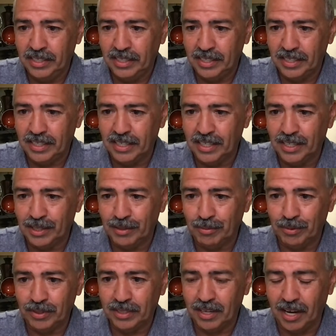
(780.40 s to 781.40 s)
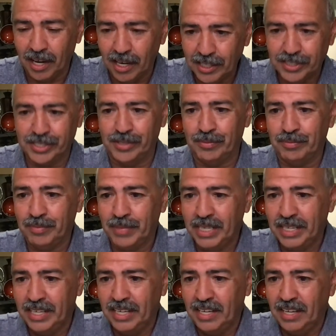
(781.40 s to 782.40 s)
Awesome.
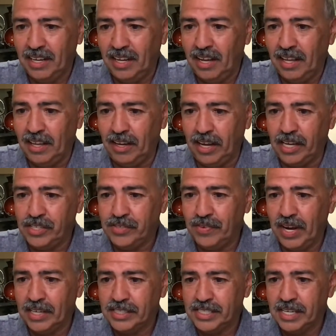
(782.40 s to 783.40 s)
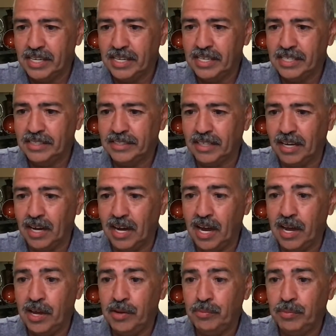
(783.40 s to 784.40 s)
HVAC says,
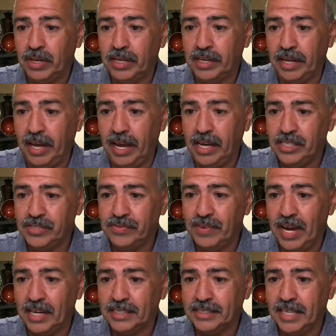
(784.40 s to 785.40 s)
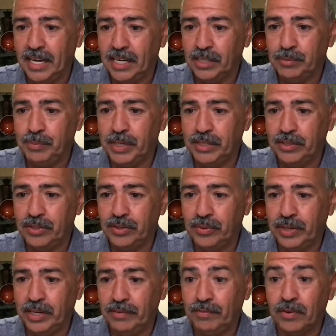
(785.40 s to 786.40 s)
I'm an HVAC tech, been
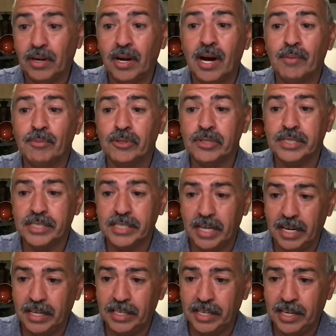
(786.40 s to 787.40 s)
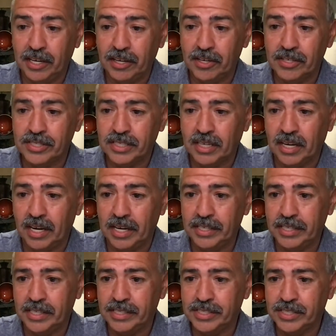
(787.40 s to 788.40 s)
doing it for almost 10 years. I
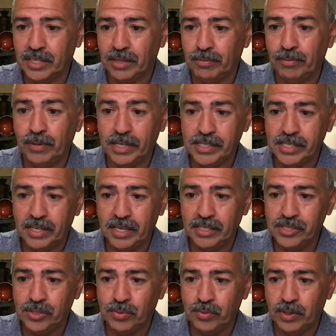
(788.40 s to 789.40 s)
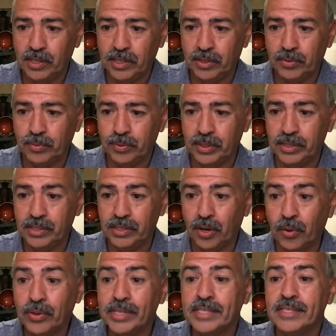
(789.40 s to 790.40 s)
did some residential work, would
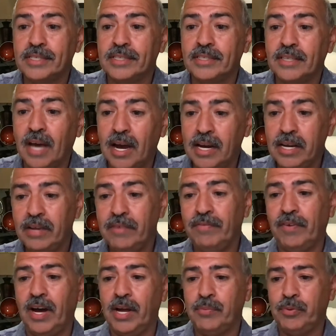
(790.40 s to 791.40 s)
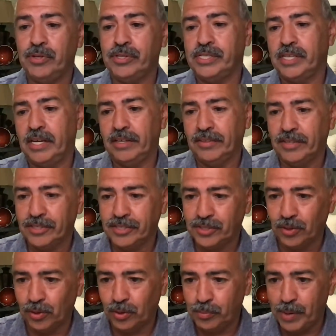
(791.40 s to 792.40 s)
notice 95% of the
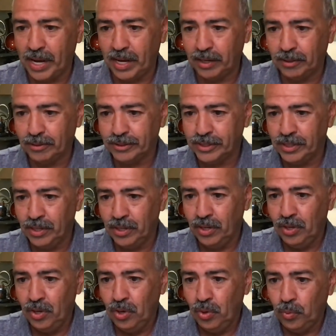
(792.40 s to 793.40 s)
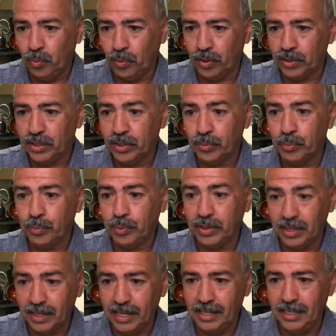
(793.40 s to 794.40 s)
solar panels were
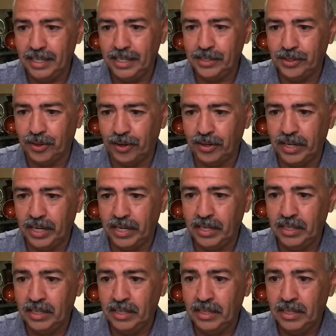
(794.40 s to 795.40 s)
completely dirty.